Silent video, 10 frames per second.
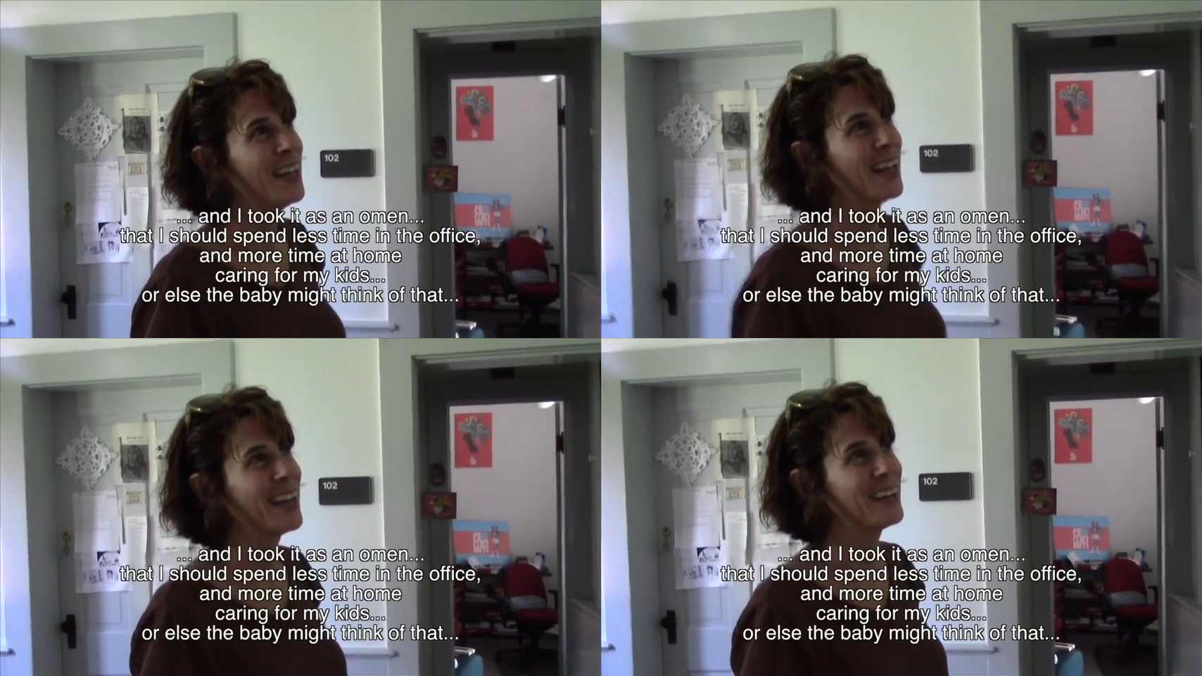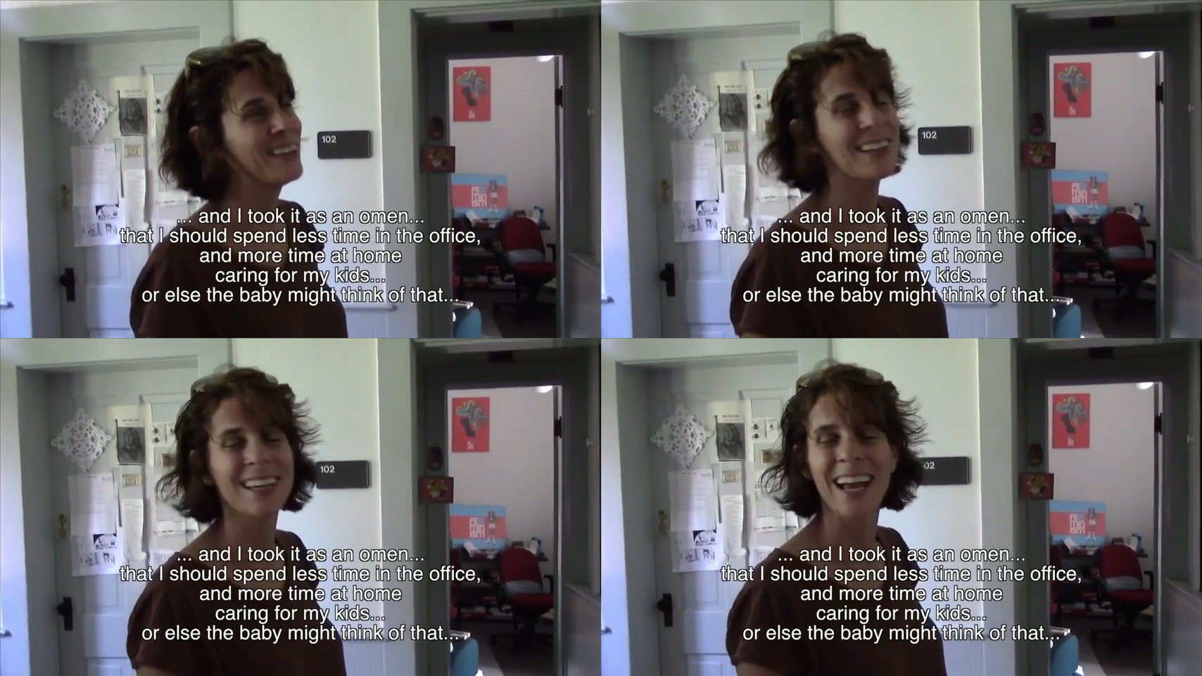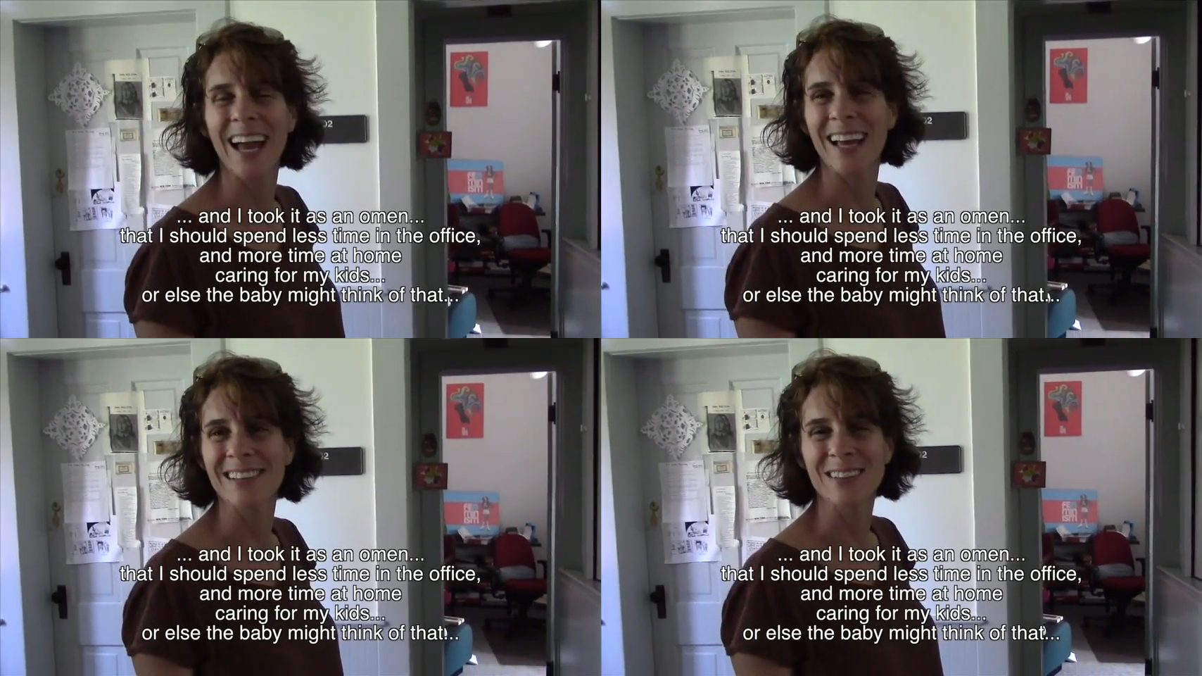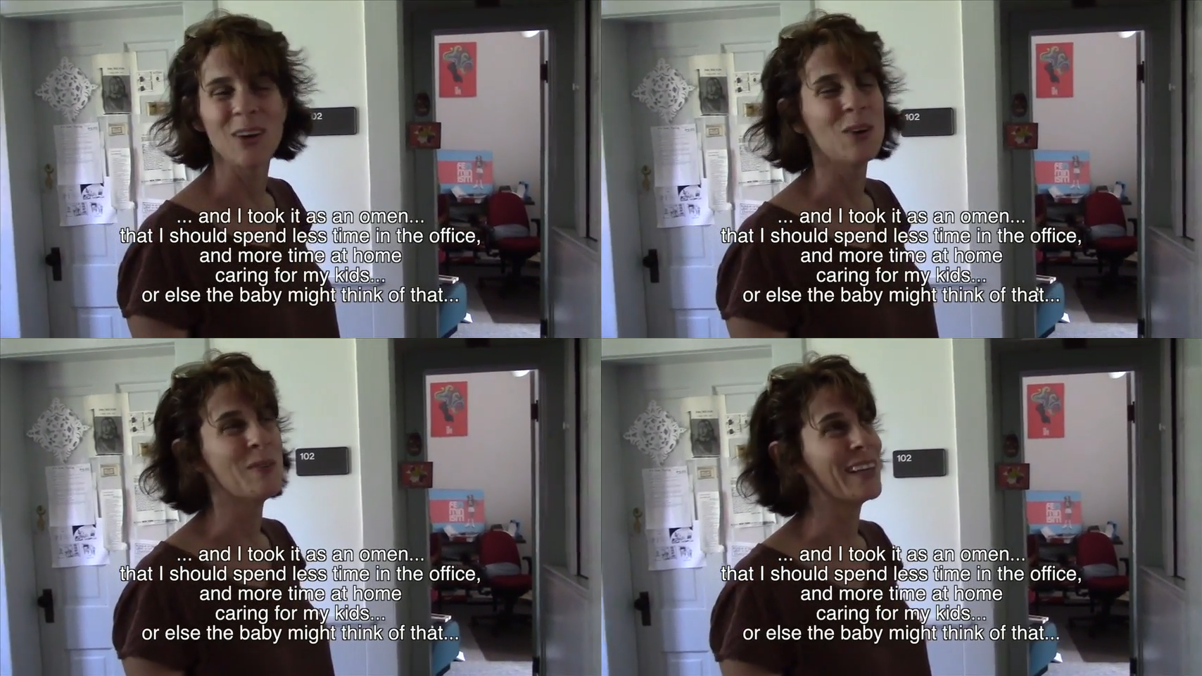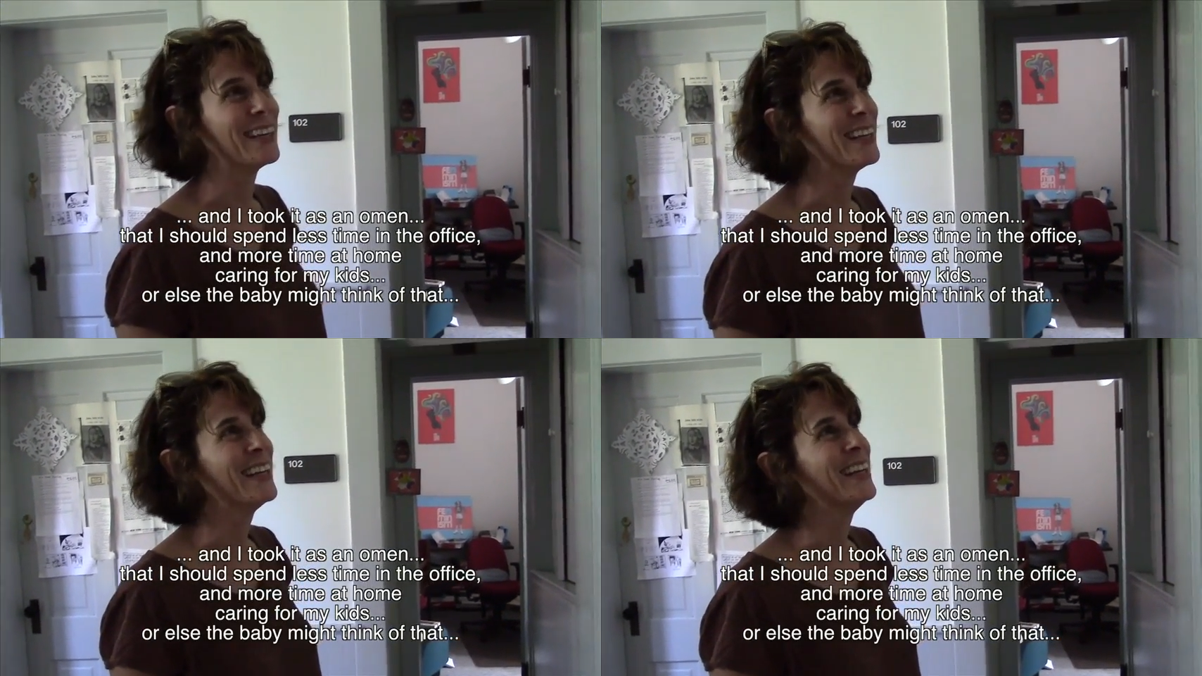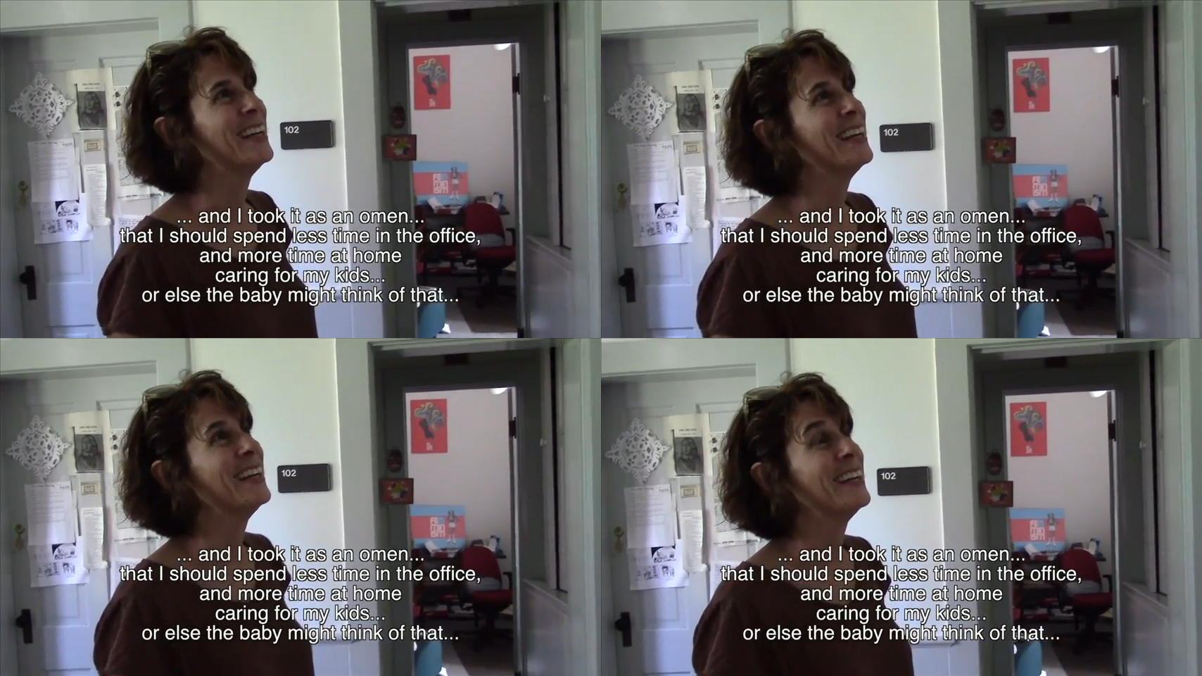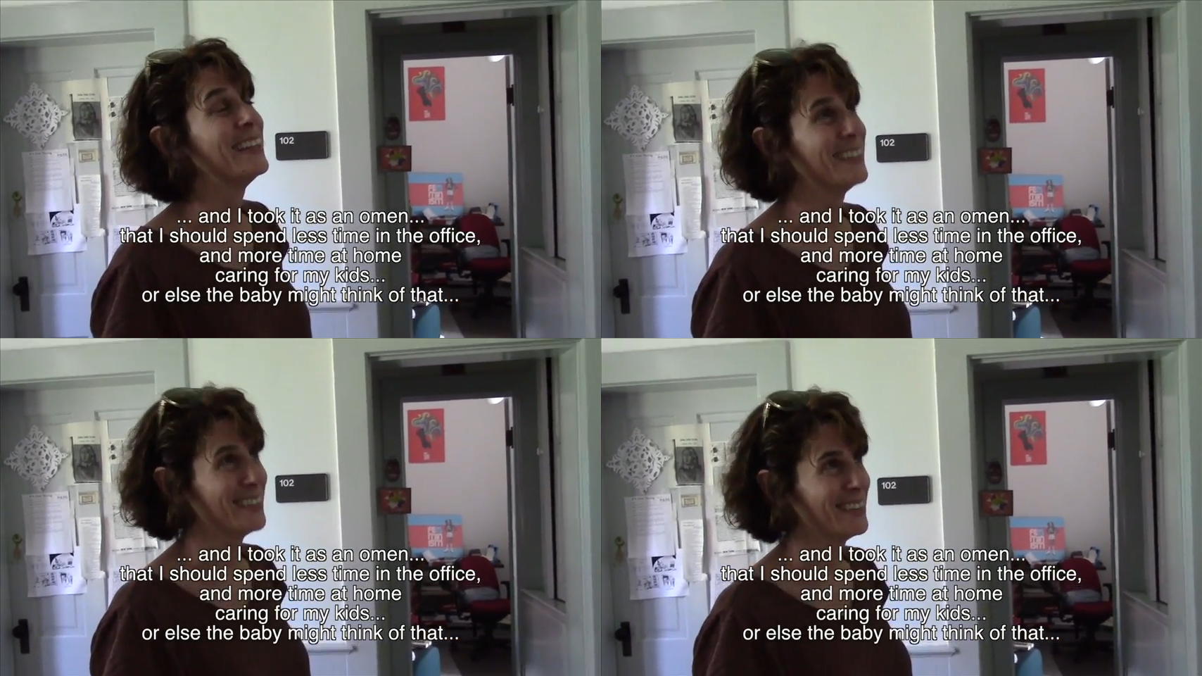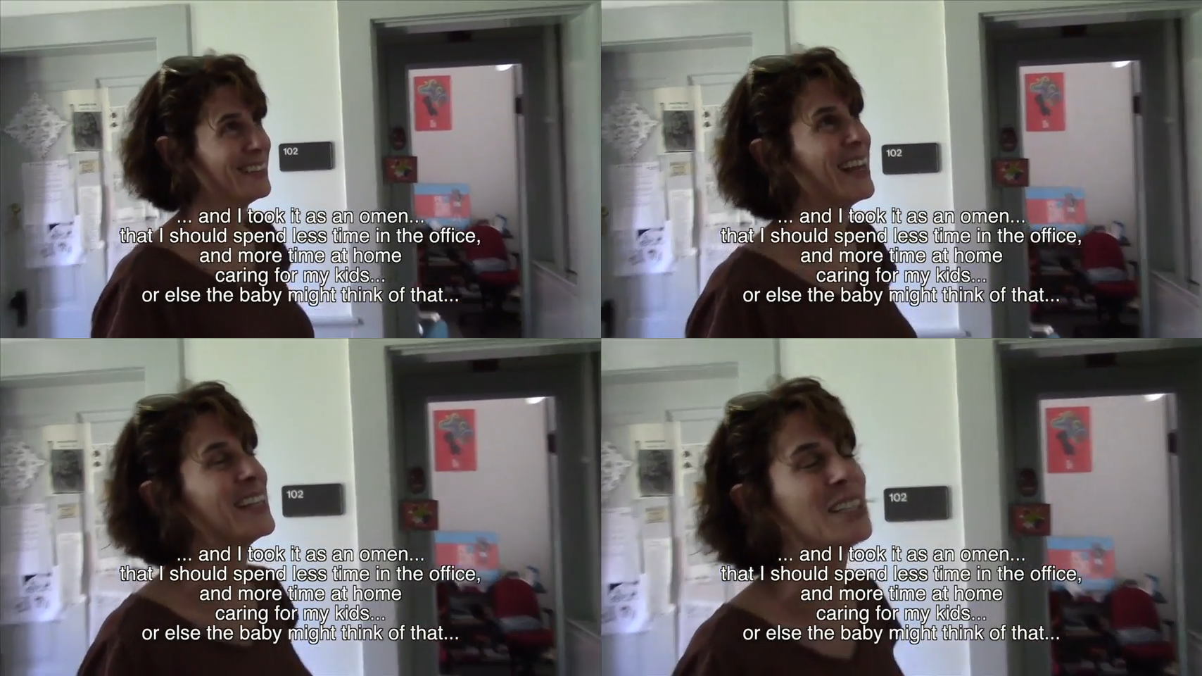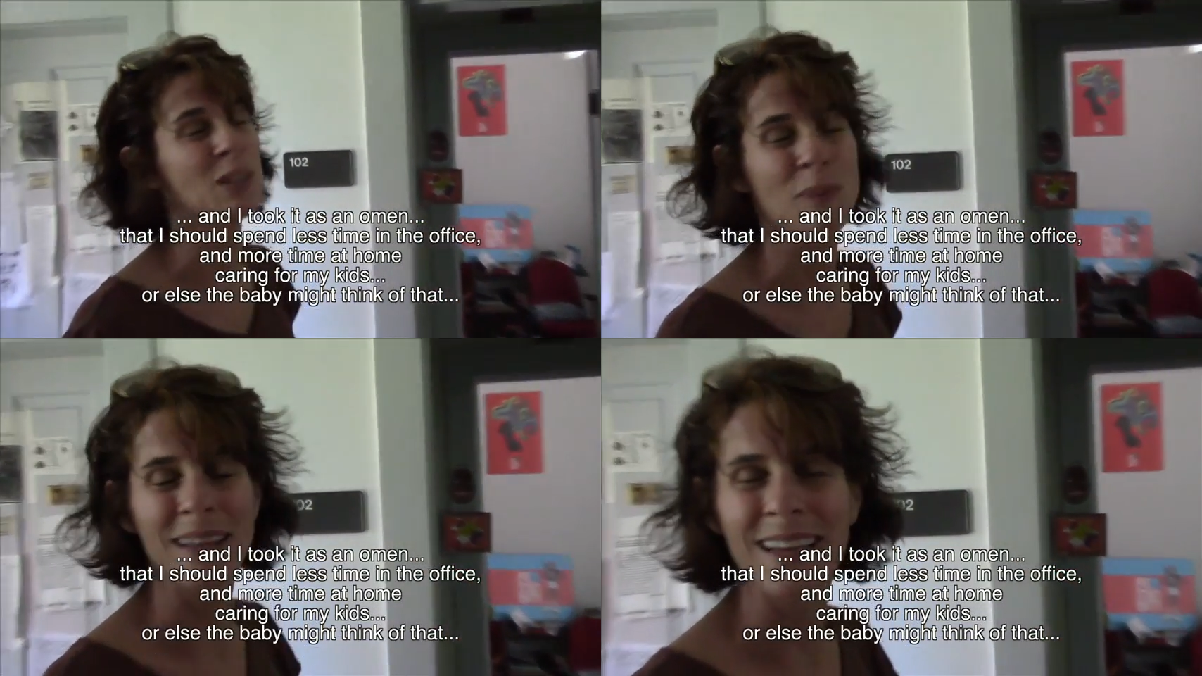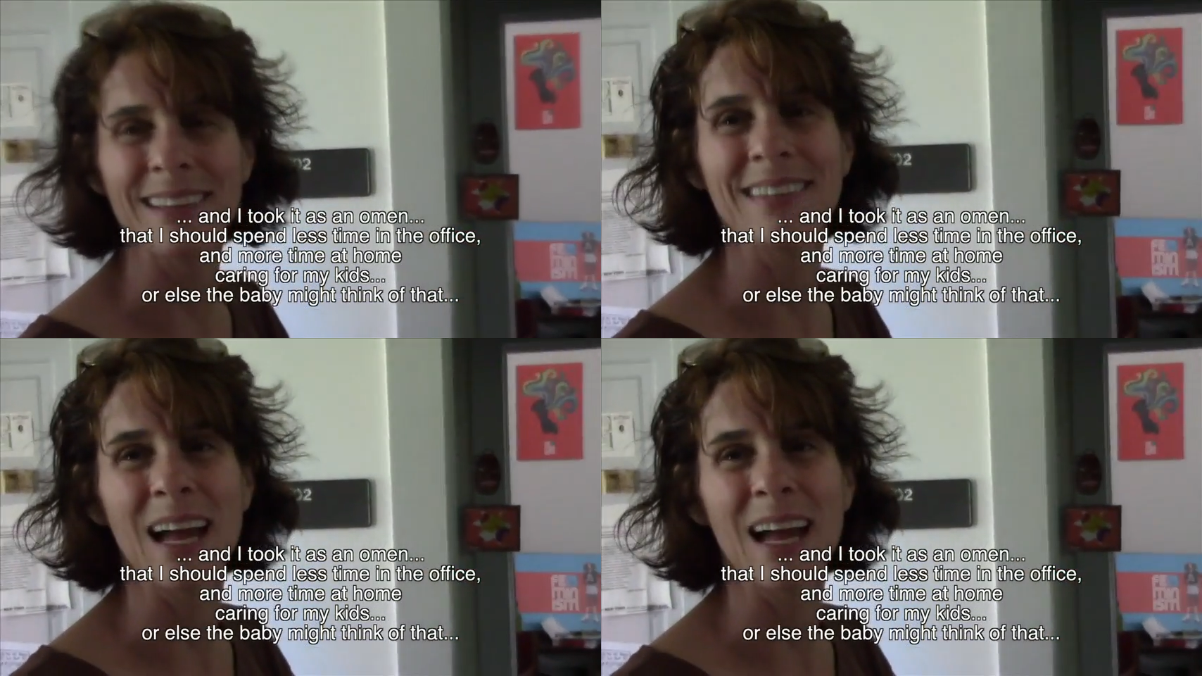And I took it as an omen that I should spend less